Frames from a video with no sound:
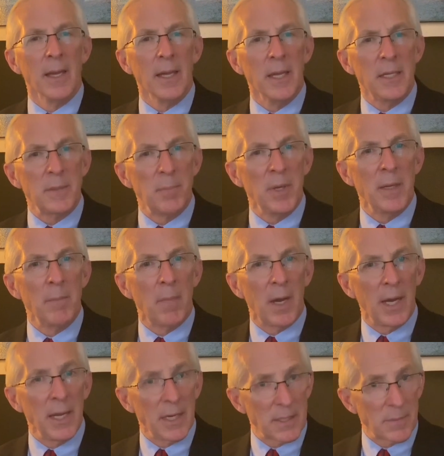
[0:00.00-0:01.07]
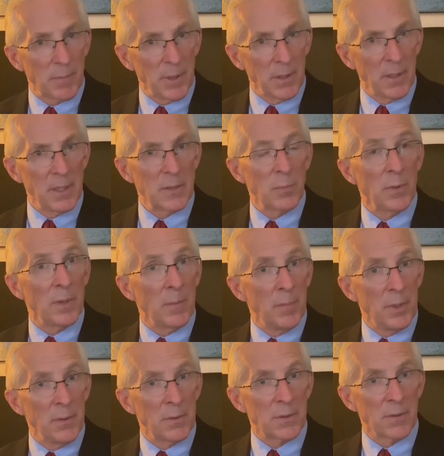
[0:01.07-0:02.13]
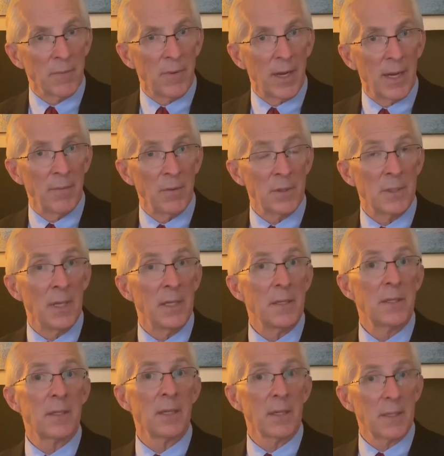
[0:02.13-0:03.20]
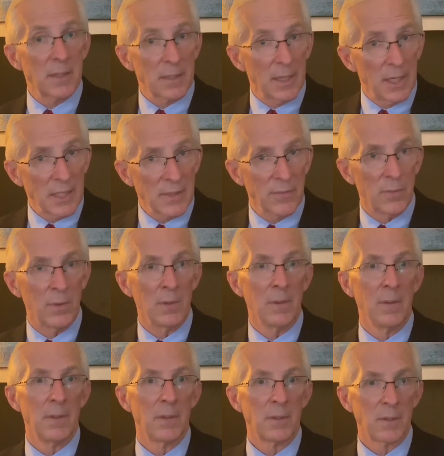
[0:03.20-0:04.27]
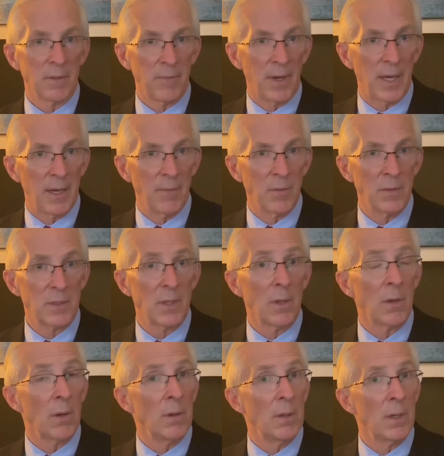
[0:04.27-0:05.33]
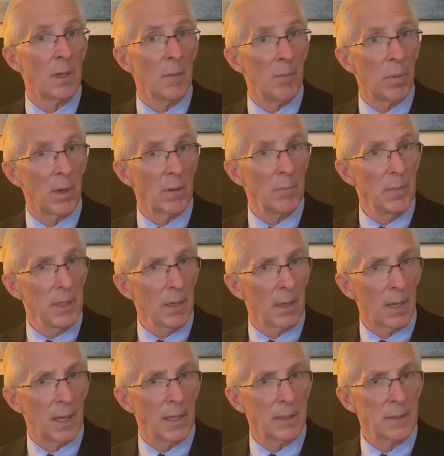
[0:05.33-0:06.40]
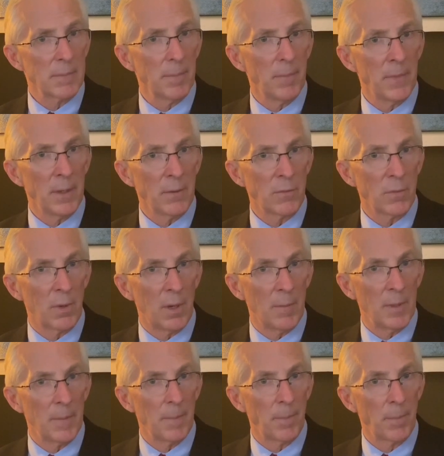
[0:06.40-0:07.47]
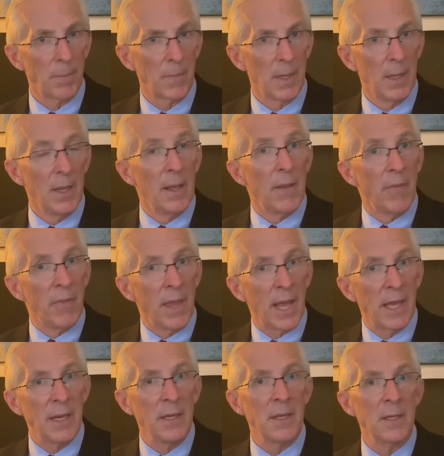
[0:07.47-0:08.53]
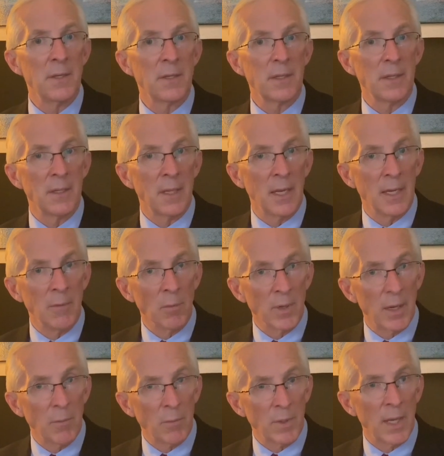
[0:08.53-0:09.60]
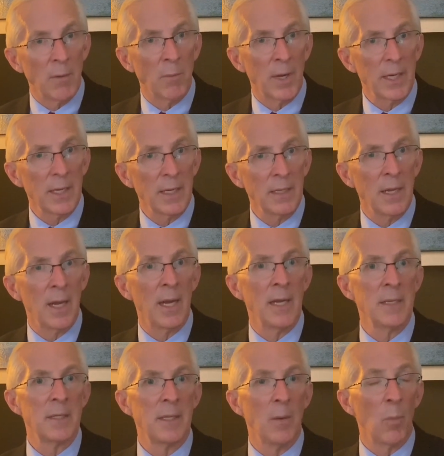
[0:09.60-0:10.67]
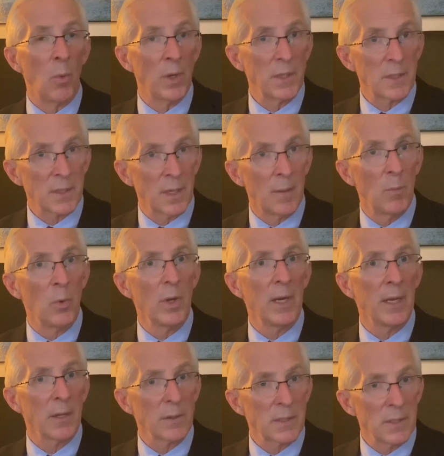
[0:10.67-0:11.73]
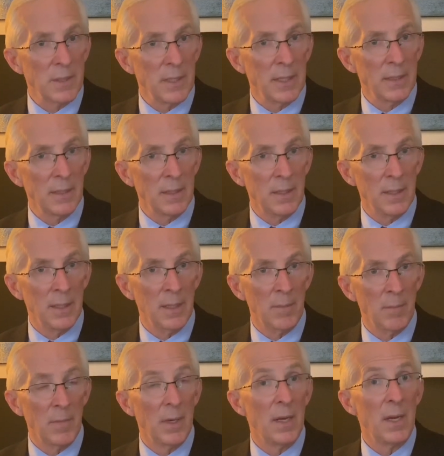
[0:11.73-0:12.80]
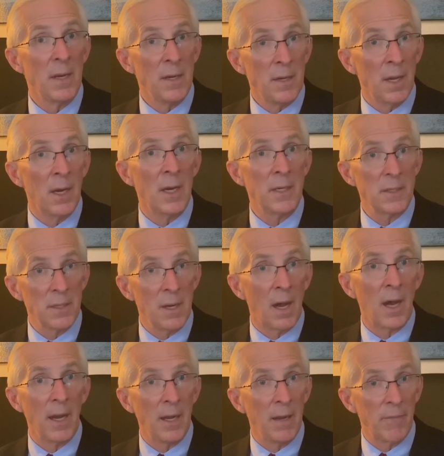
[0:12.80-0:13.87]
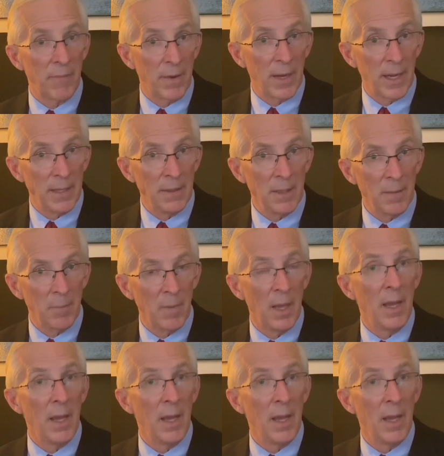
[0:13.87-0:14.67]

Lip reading: It's been my experience with abuse survivors that successful survivors learn to compartmentalize their trauma. That is, they recognize that what someone else did to them does not define them.